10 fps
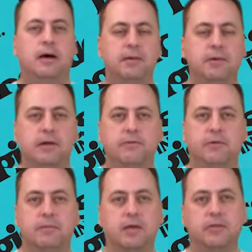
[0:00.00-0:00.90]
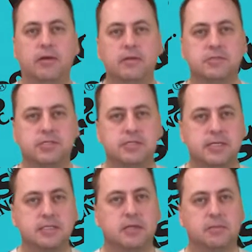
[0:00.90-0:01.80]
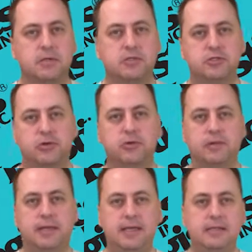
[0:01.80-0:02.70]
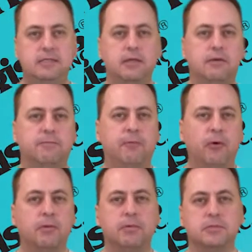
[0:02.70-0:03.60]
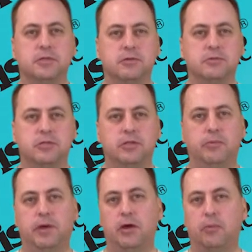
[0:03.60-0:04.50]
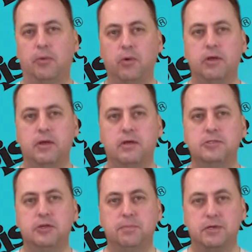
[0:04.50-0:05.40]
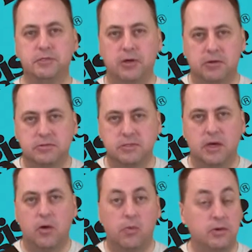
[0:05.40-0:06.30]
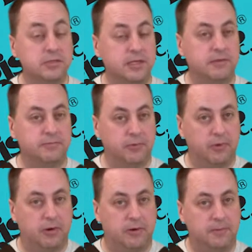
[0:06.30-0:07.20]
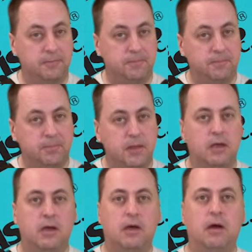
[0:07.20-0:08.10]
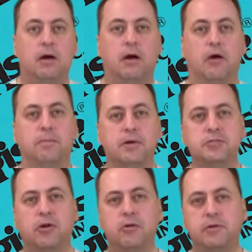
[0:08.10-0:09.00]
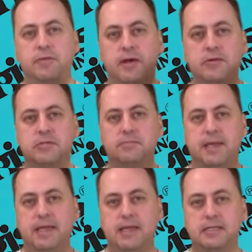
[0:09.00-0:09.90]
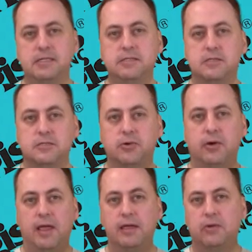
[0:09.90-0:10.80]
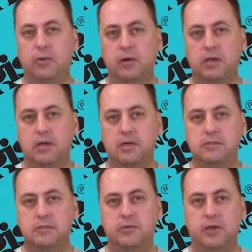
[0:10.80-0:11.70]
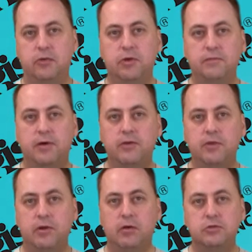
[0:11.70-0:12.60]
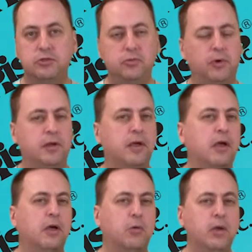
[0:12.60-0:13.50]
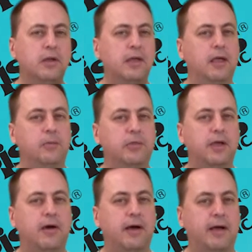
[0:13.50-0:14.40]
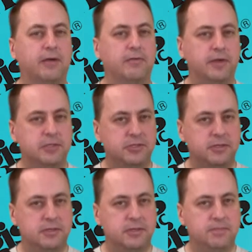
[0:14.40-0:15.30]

I'm Eric from Healthcare Logistics, and I'm going to show you an easy, affordable solution that will help organize your punch cards once and for all. Our punch card dividers make it easy to sort and organize so that you can find the cards you want quickly and without aggravation.